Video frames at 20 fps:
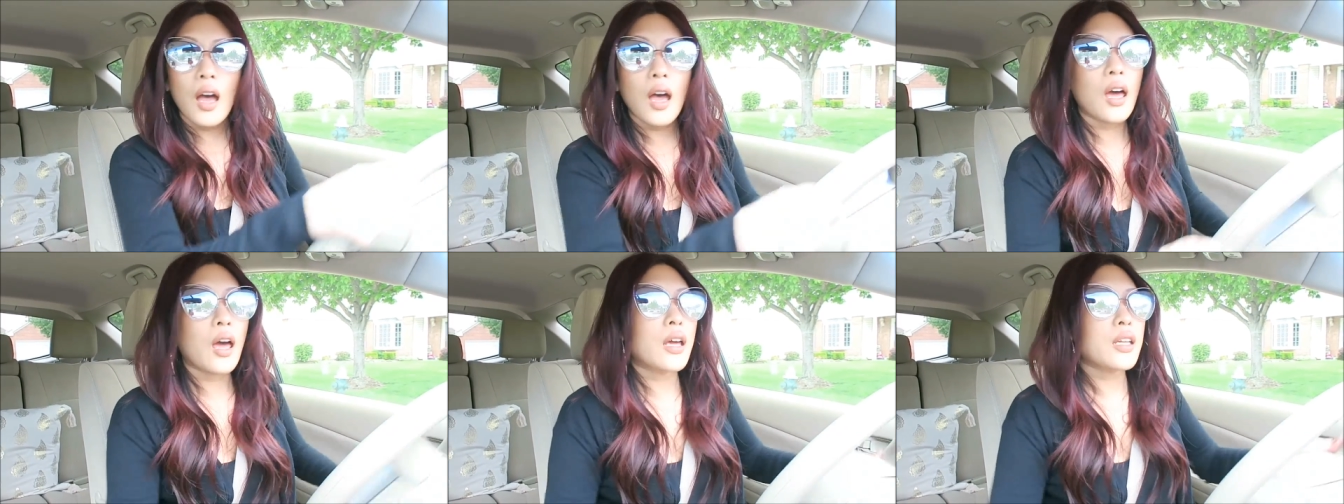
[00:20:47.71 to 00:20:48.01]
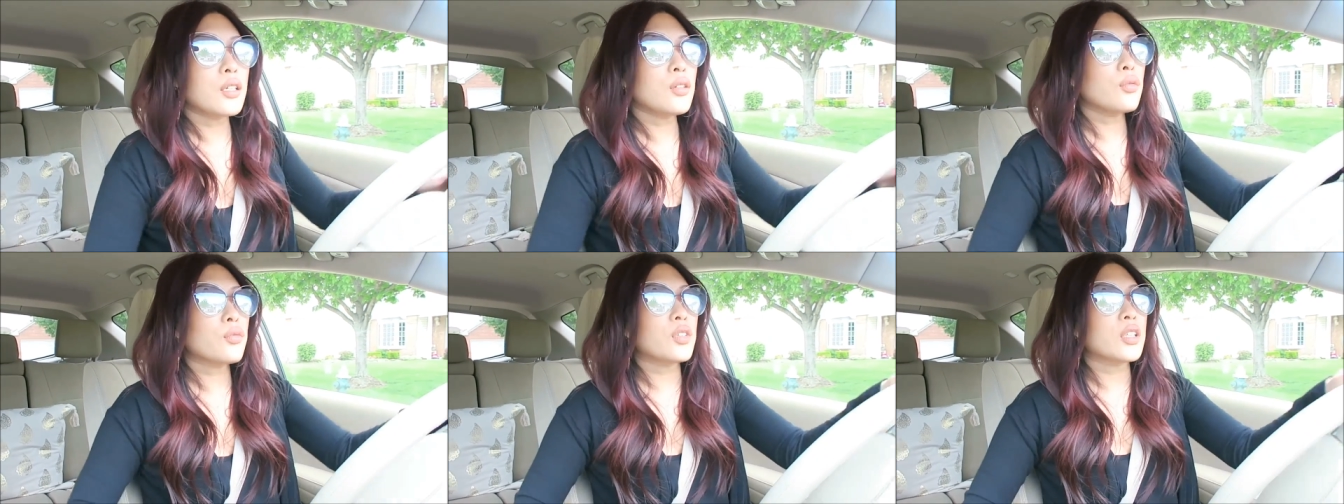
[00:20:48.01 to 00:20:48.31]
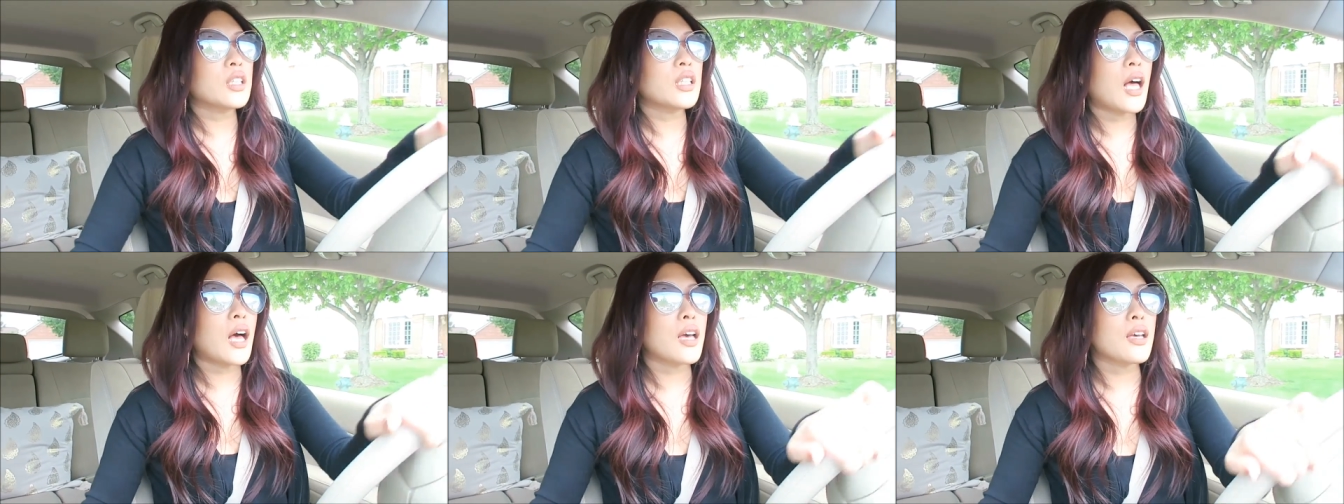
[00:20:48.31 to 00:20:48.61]
I didn't
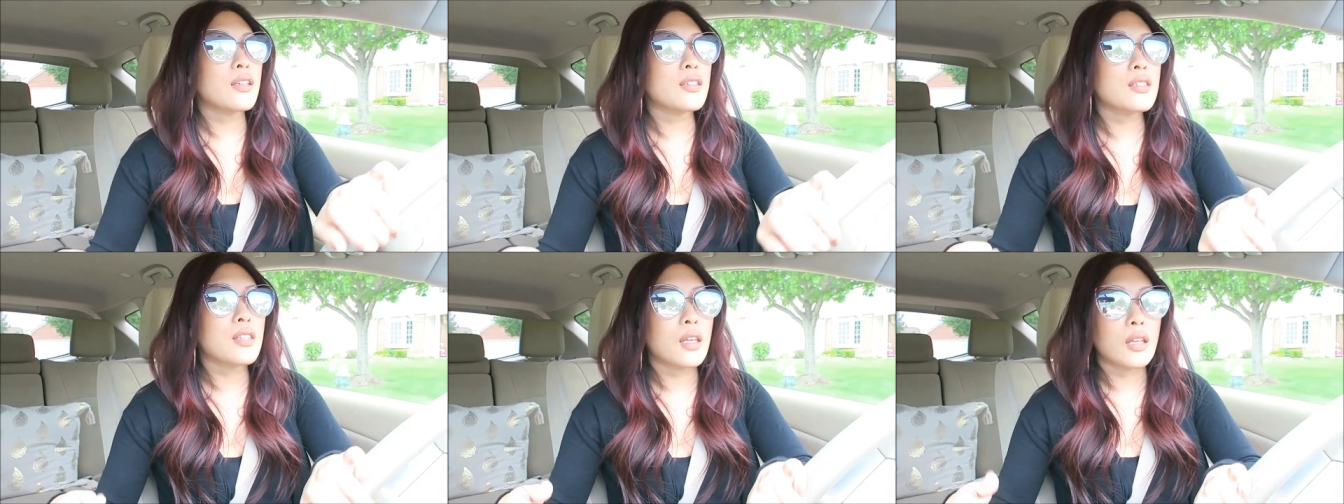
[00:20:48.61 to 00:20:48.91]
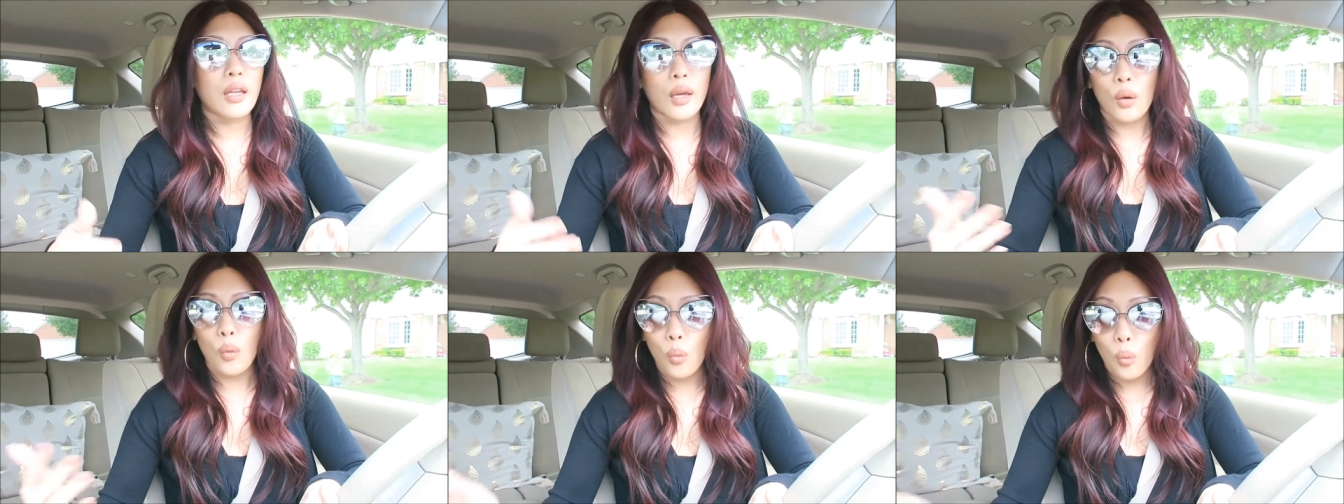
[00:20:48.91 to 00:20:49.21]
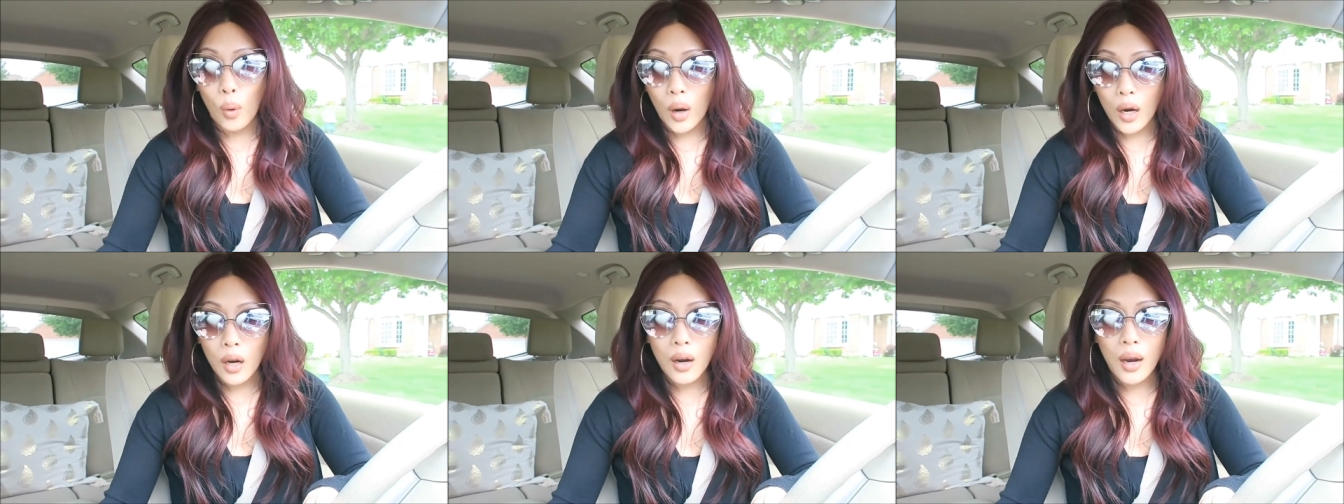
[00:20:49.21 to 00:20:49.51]
realize that like
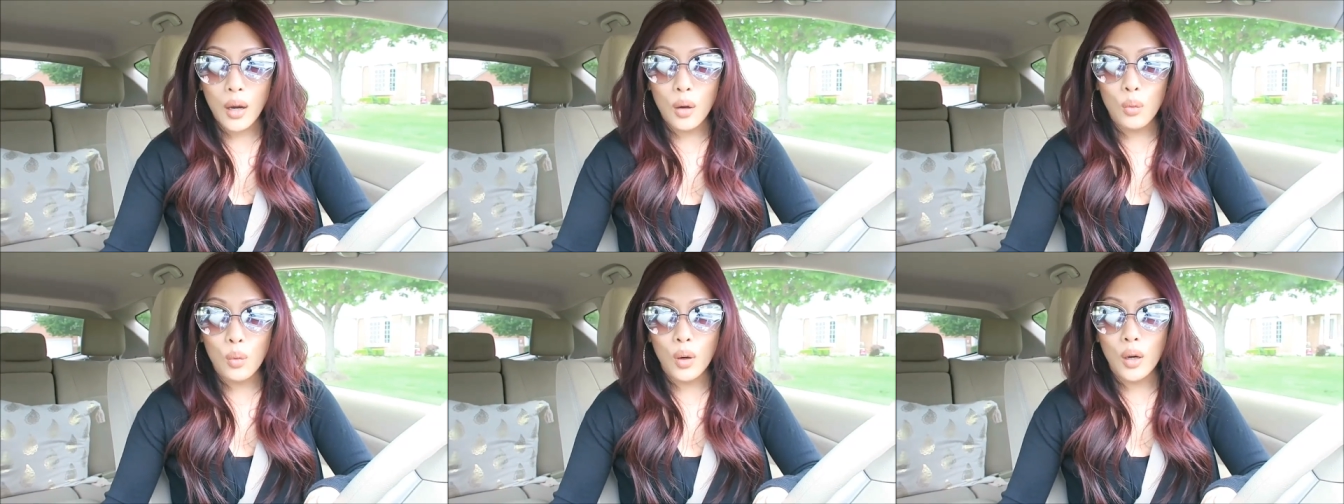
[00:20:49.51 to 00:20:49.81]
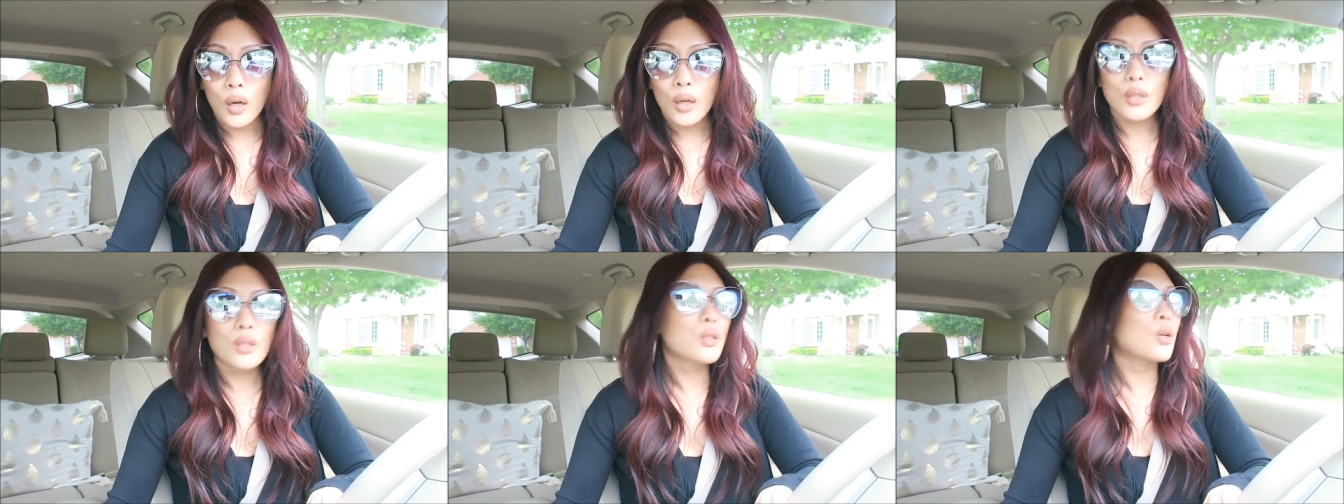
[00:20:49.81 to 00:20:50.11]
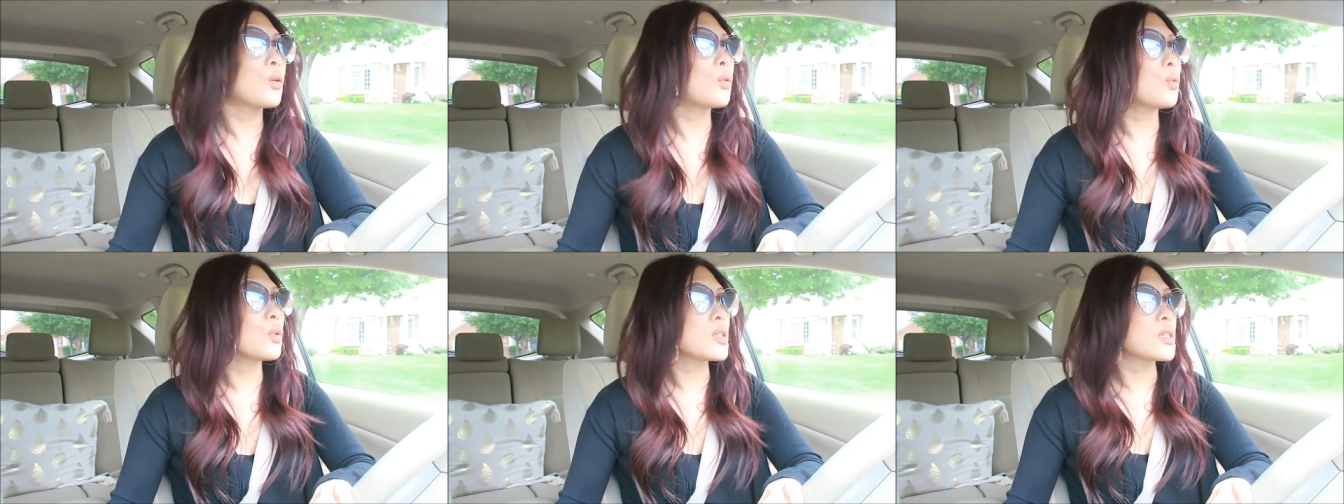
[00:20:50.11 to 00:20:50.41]
where I worked
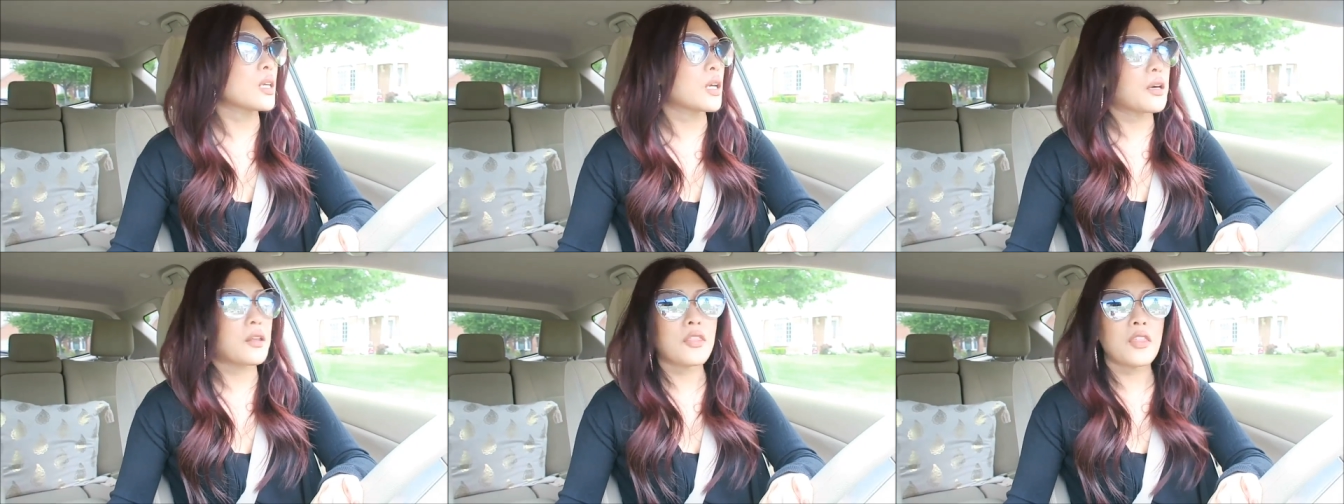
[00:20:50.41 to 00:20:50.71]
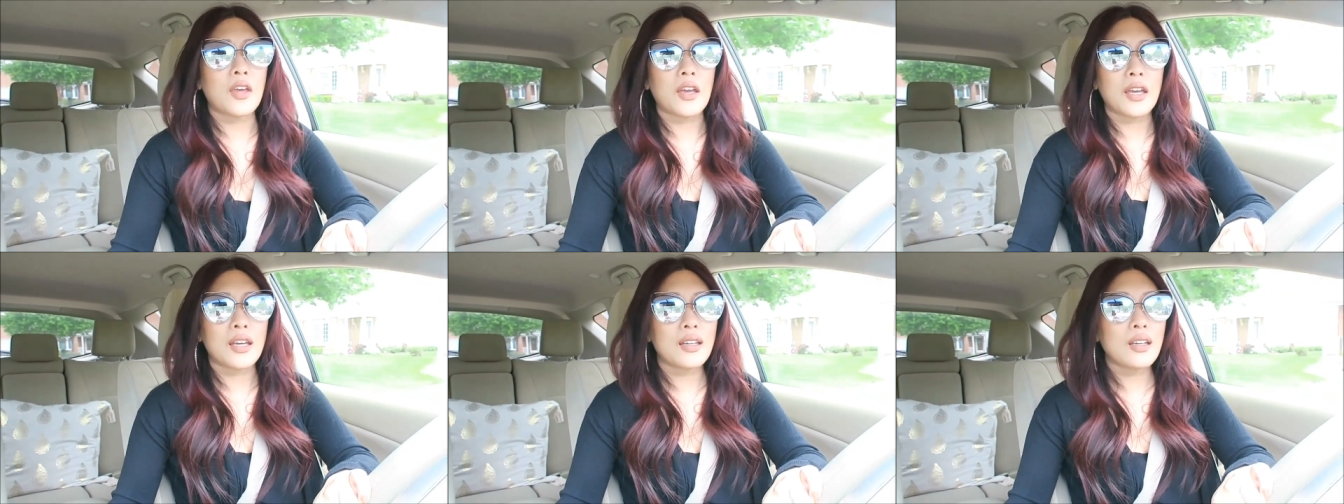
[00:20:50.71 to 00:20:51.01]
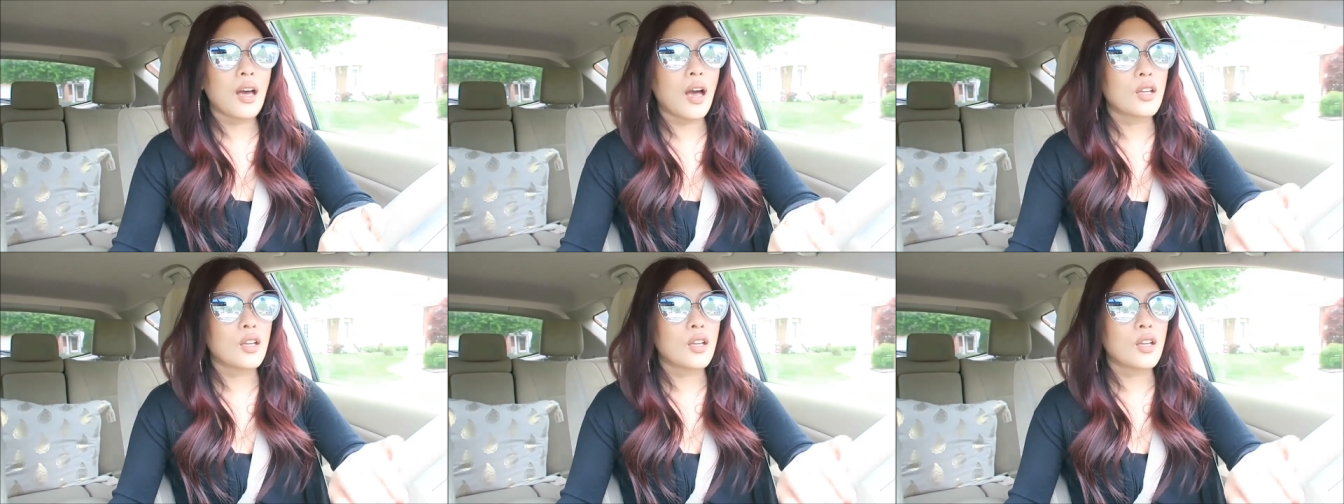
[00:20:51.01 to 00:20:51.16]
was like a thing.